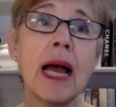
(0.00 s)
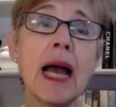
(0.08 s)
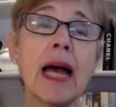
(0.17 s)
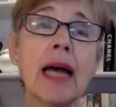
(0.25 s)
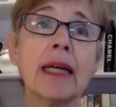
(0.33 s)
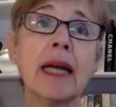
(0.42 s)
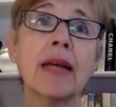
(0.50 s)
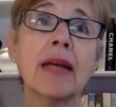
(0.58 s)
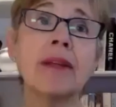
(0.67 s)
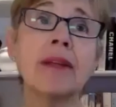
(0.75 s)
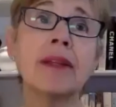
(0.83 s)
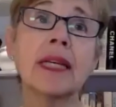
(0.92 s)
And I
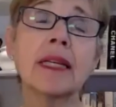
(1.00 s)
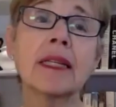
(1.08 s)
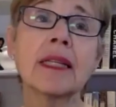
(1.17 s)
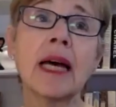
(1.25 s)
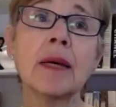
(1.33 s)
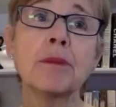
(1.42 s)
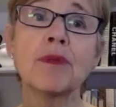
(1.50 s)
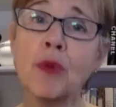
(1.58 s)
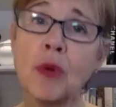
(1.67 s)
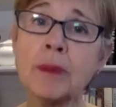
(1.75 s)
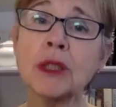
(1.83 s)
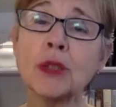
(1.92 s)
think that
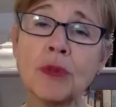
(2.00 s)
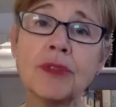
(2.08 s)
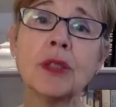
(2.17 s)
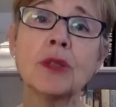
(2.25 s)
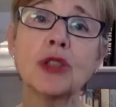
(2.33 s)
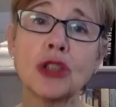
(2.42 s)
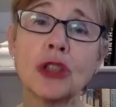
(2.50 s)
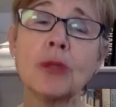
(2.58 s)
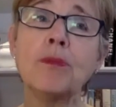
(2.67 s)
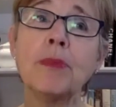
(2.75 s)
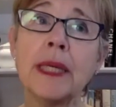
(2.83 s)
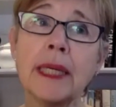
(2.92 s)
performance reviews
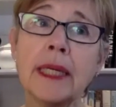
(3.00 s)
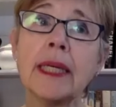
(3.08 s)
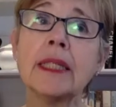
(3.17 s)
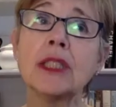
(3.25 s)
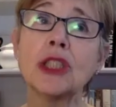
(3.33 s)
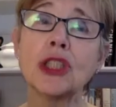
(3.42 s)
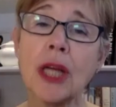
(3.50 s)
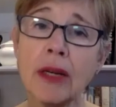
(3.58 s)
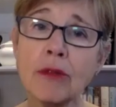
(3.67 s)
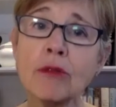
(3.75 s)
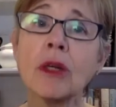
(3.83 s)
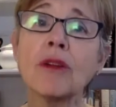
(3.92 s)
should be, in
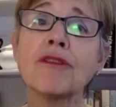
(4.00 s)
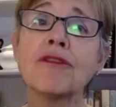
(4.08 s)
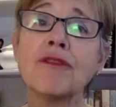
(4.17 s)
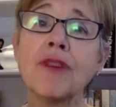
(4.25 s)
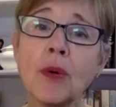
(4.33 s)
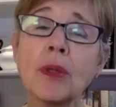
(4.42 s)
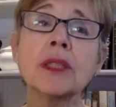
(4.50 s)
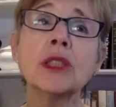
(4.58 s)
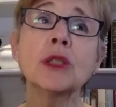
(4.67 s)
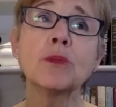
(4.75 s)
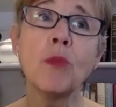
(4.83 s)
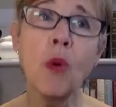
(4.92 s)
general,
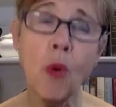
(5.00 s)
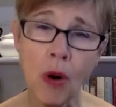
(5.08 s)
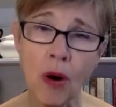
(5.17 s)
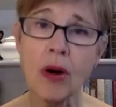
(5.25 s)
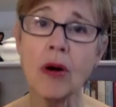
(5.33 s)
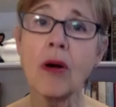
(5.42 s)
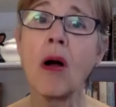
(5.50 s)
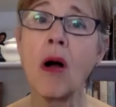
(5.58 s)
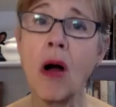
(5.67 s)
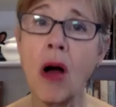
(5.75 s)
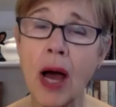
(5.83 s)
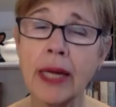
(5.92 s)
focused more
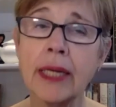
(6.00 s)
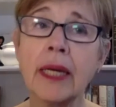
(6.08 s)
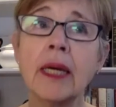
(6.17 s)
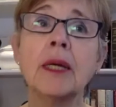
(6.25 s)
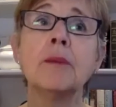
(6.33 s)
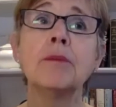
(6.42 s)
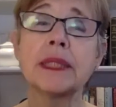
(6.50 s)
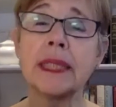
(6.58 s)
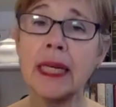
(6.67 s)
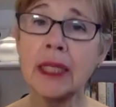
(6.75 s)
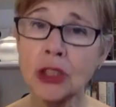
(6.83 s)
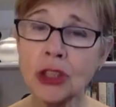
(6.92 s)
on
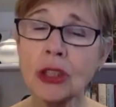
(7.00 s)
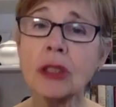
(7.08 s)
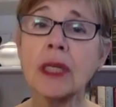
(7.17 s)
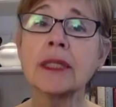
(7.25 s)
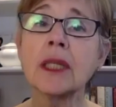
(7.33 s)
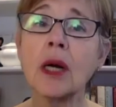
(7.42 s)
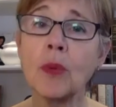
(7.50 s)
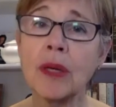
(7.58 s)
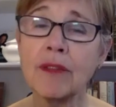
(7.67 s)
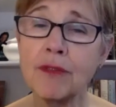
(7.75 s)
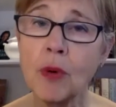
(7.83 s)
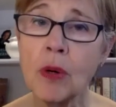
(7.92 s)
potential and
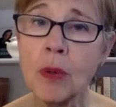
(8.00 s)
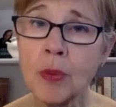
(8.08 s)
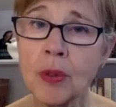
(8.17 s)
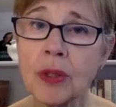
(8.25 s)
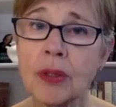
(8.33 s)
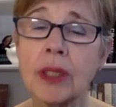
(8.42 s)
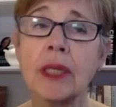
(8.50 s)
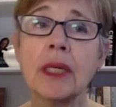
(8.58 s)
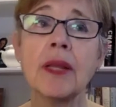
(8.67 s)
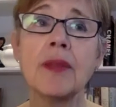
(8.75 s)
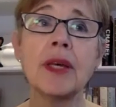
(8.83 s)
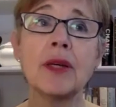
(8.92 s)
going forward
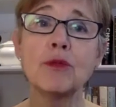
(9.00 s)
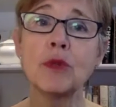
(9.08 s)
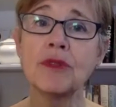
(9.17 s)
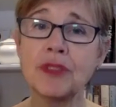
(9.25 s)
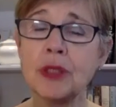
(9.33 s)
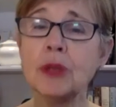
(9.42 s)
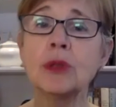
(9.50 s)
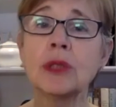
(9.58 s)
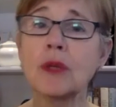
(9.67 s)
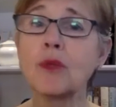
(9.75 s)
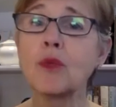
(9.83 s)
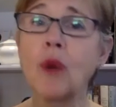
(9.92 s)
than
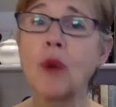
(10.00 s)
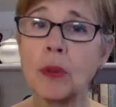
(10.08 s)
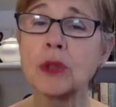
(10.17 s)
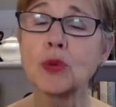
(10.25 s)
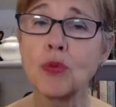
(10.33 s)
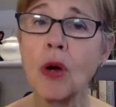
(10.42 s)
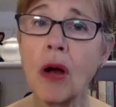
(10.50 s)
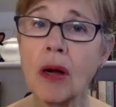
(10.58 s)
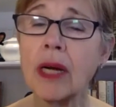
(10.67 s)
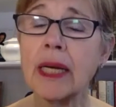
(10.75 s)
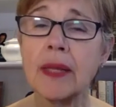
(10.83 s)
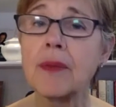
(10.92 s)
reviews of what was
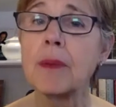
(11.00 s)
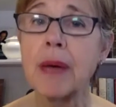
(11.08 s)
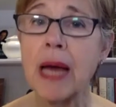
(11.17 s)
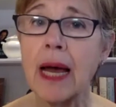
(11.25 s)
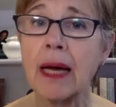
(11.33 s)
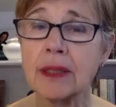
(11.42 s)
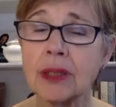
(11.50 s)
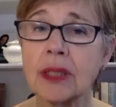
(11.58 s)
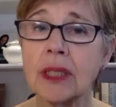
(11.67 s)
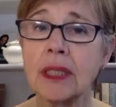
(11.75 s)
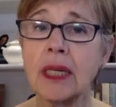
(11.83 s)
wrong in the past.